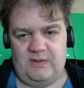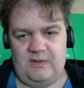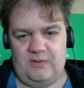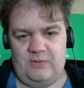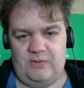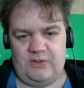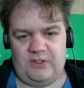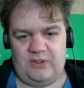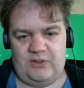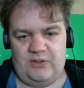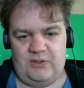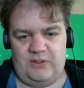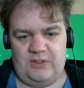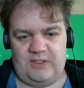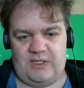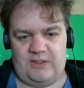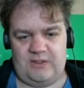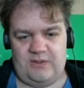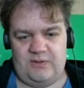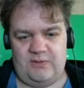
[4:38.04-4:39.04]
which turns
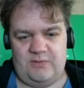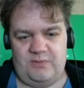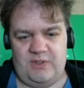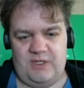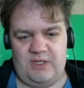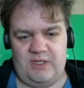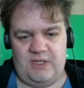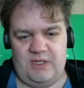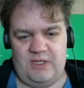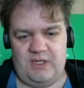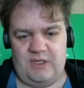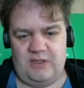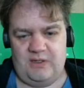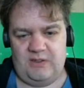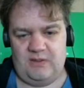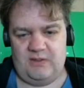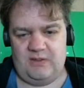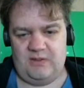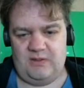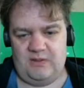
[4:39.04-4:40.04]
out to be
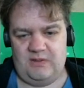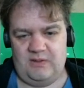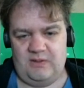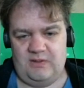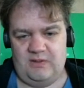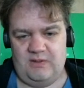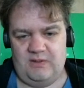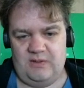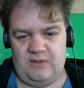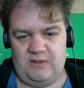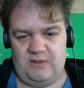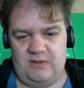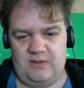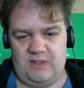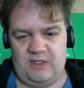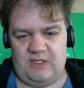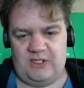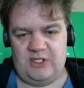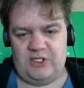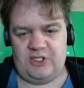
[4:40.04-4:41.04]

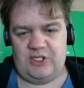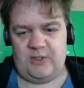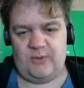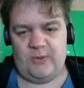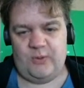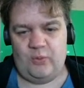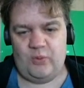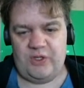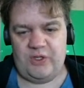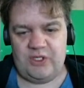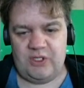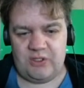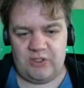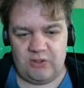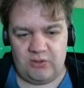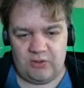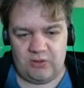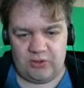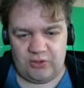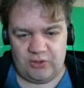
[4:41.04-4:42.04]
a genuine widget.
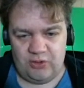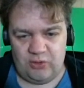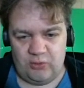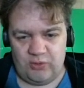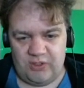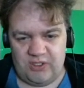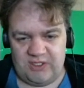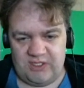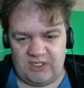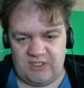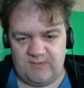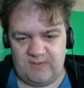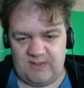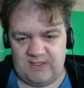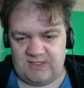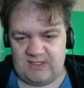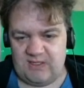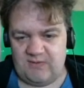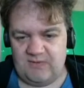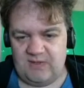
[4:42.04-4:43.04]
You're not sure what it does, but
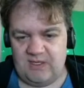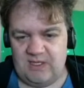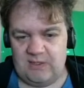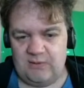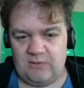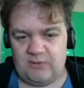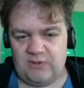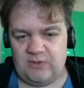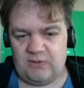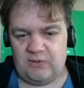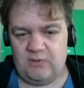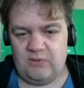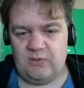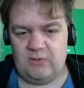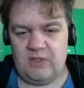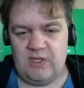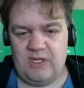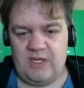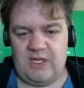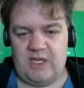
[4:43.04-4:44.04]
it's heavy, it looks cool,
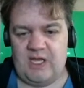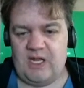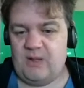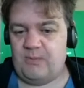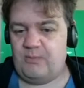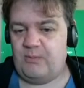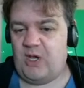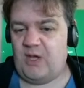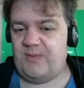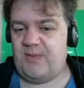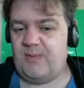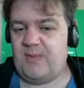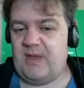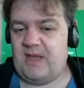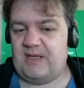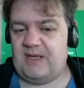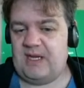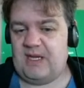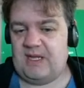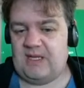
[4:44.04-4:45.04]
and it might be
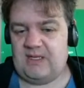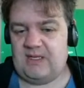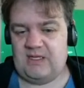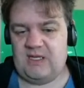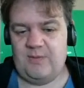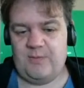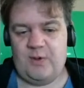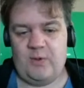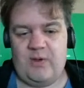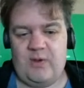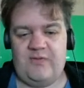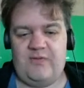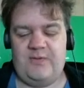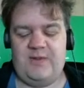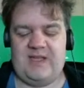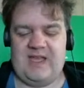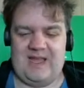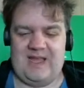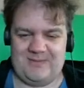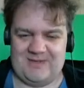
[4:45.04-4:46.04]
magnetic. Keep it away from the
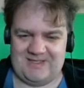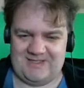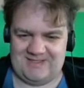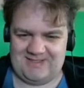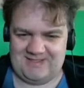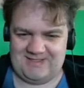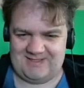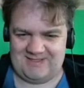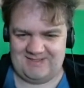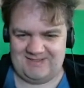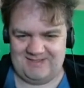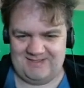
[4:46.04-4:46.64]
game discs.